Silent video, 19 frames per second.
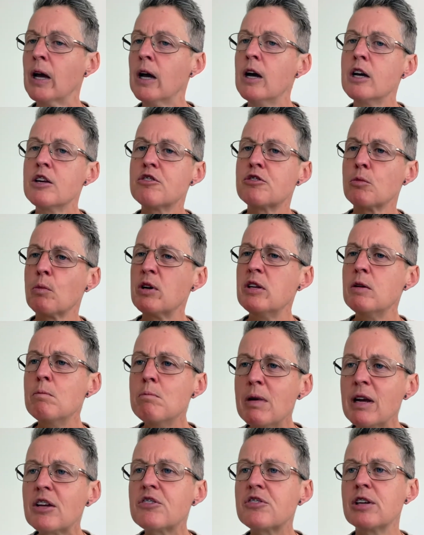So when you
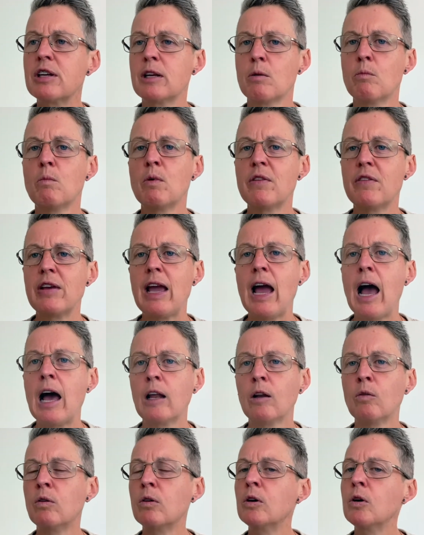mix it in with the
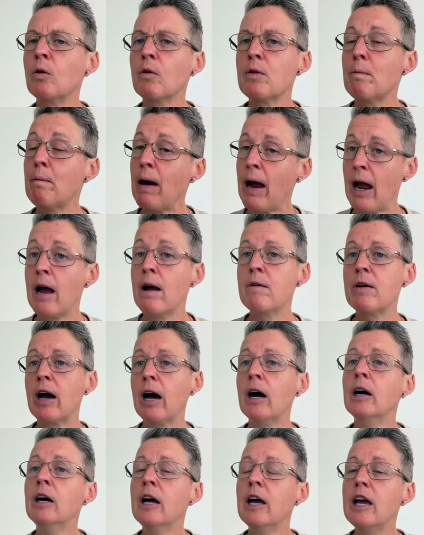alloy or the
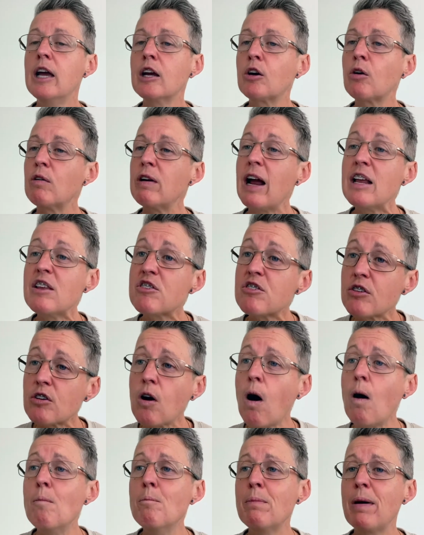powder, it creates a
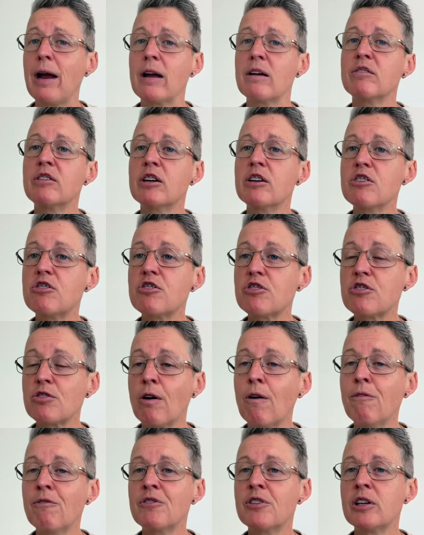compound that is
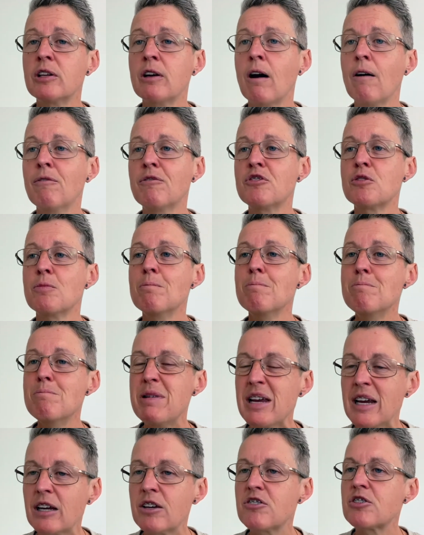soft enough to
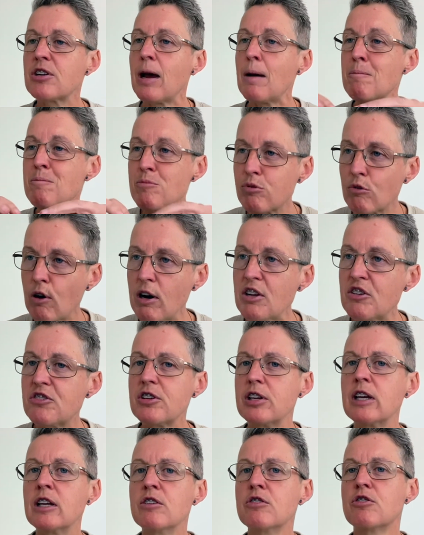mix and press
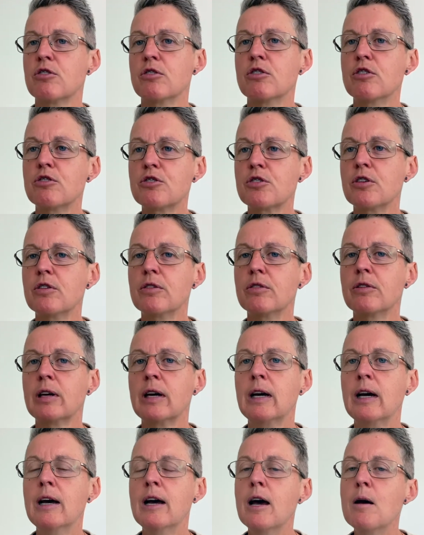into the tooth.
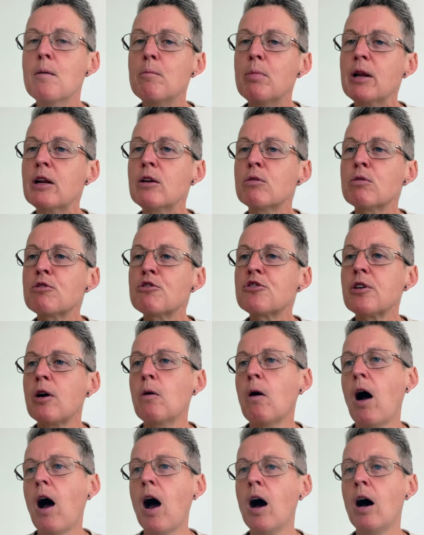But it also
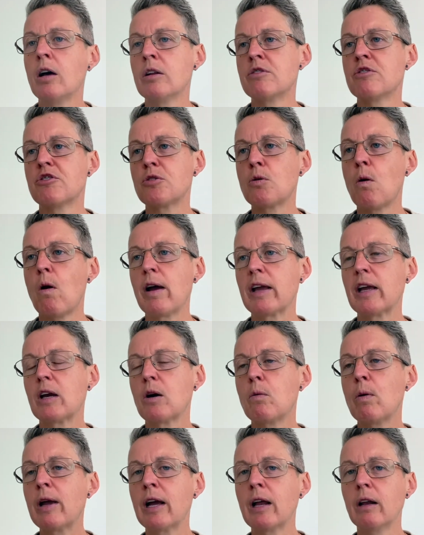hardens quite
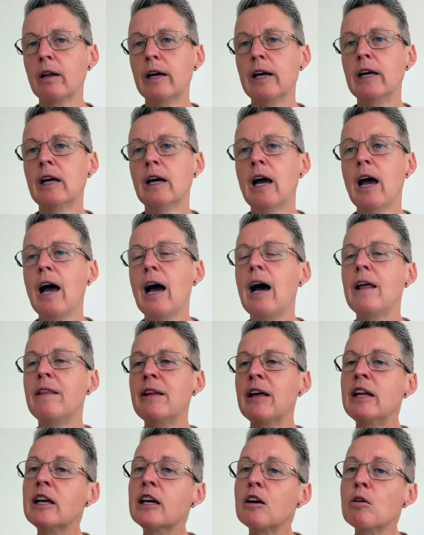quickly and then
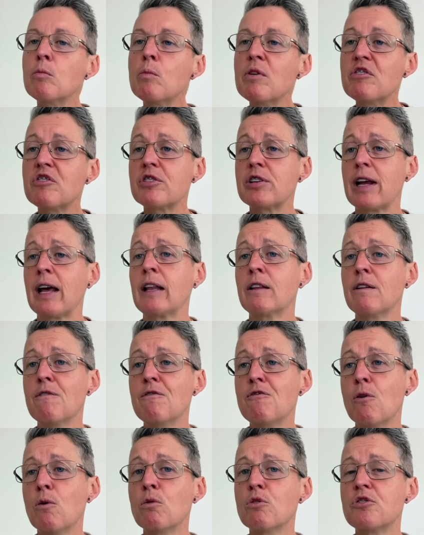it can withstand the
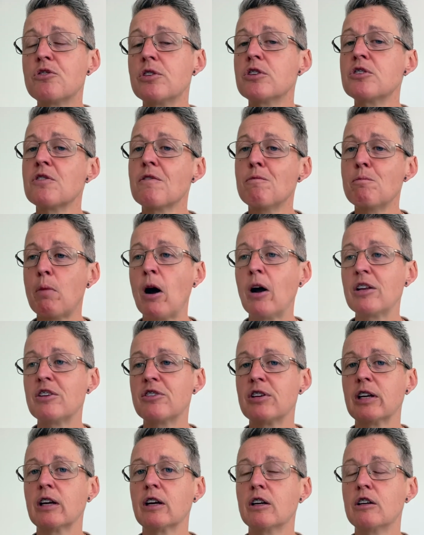forces of
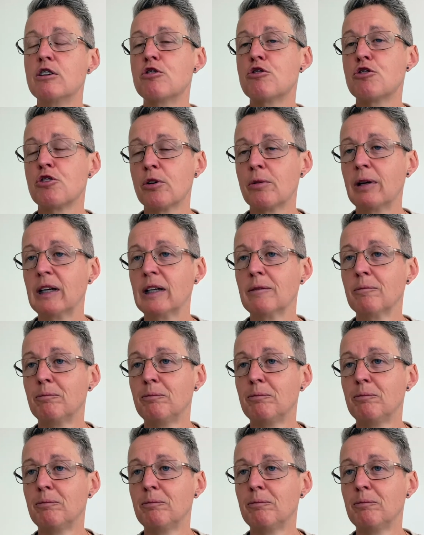biting and chewing.